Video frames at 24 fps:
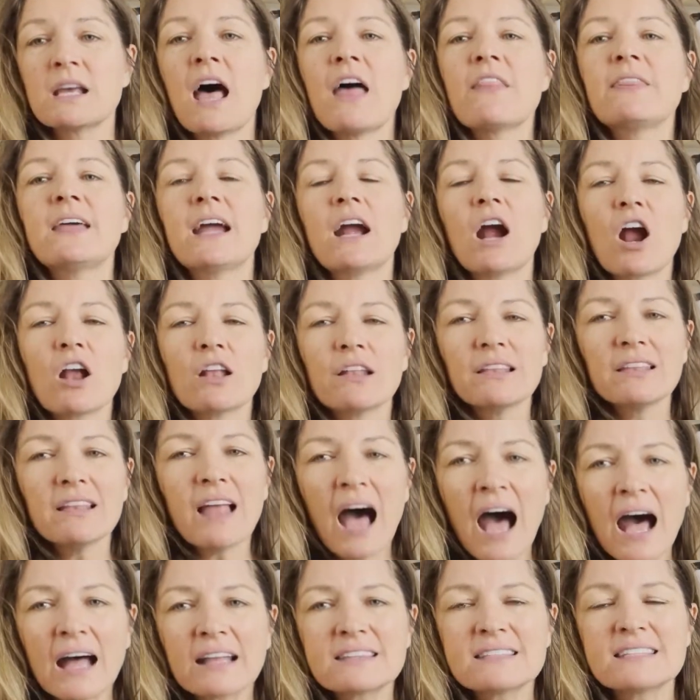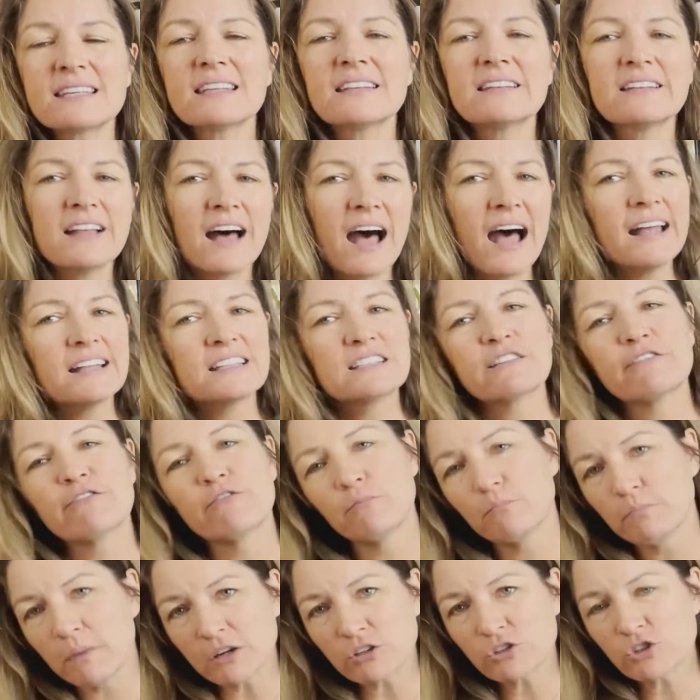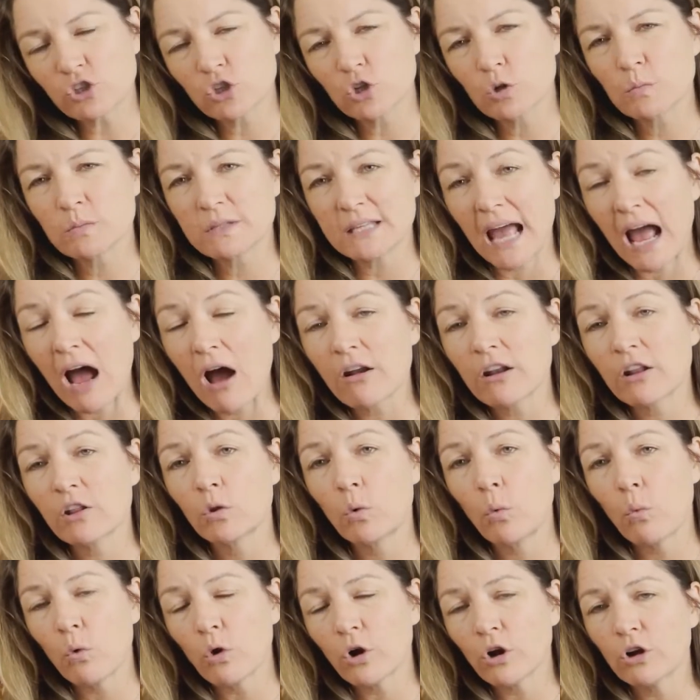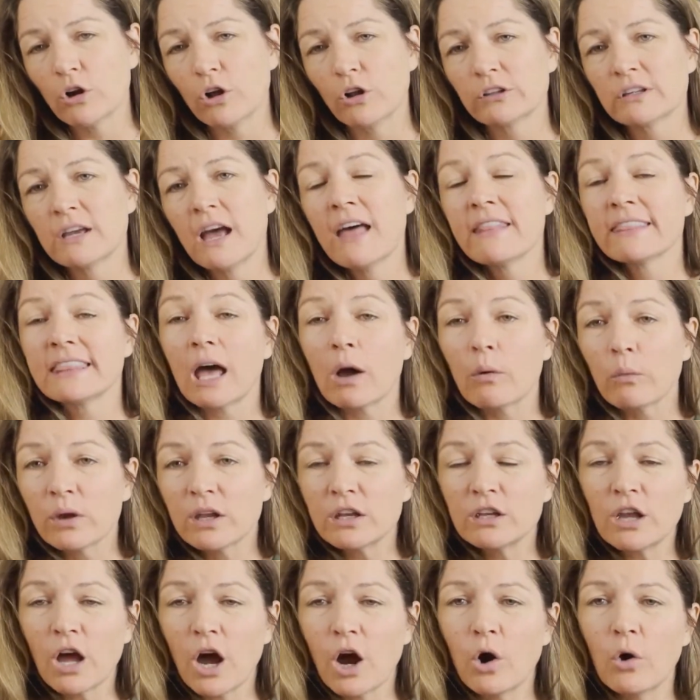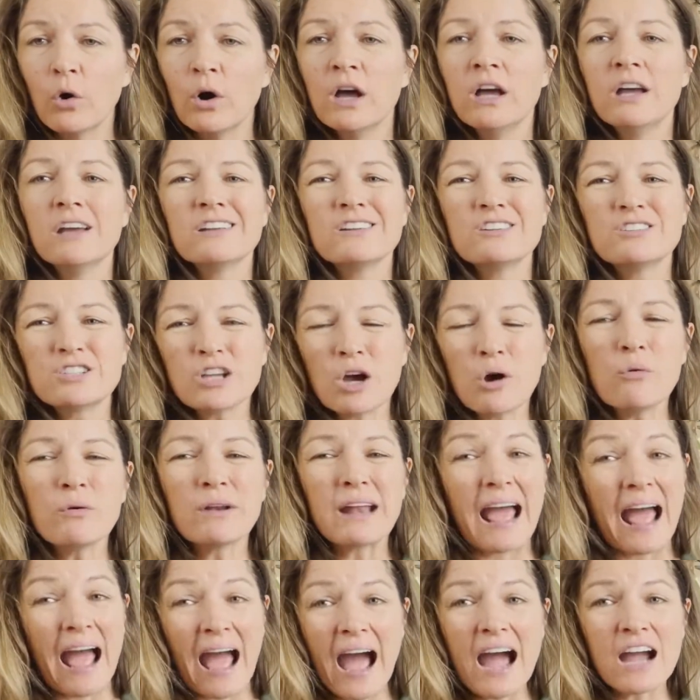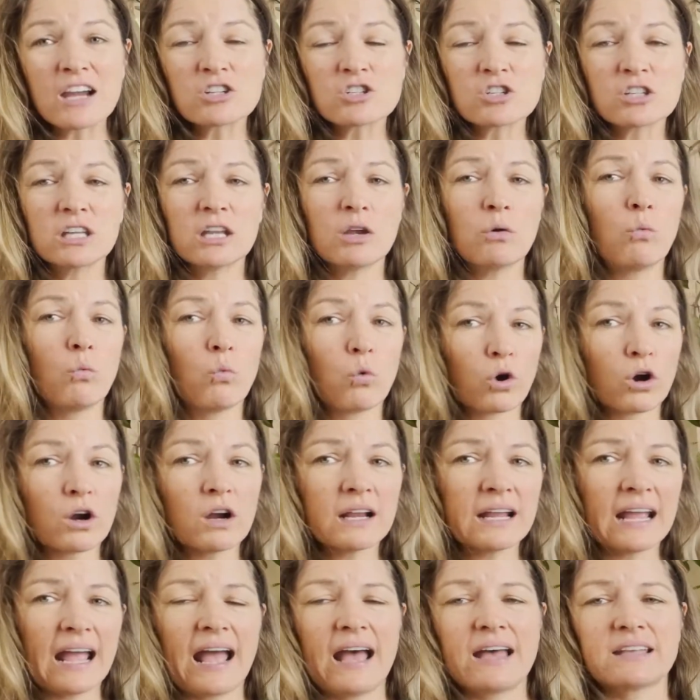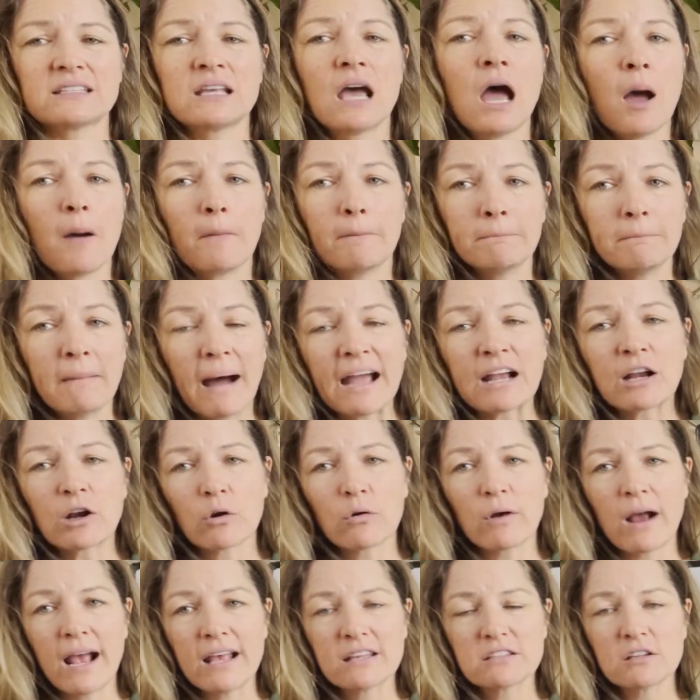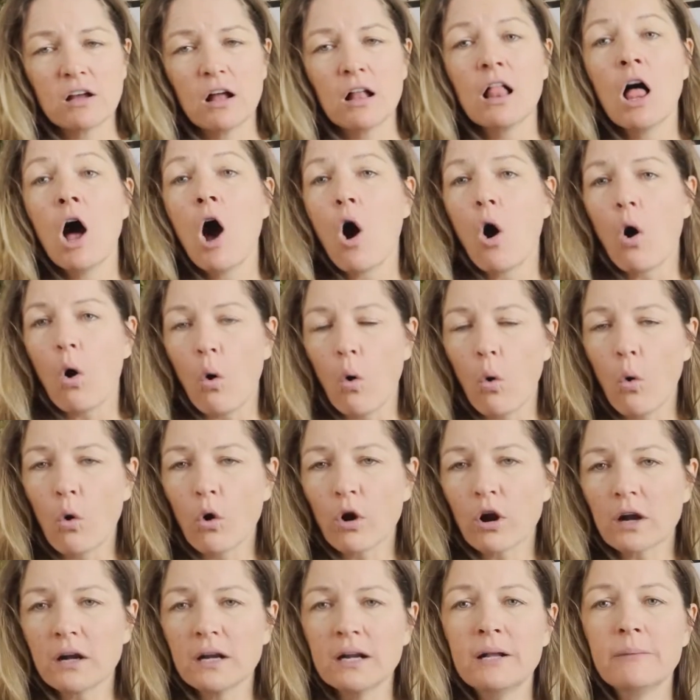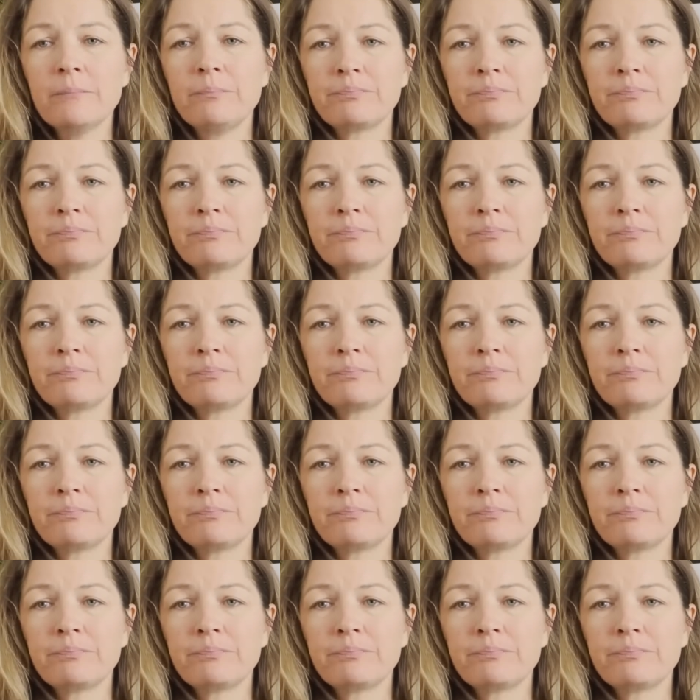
There are lots and lots of mushrooms out in the world that we know don't actually work as mycorrhizal or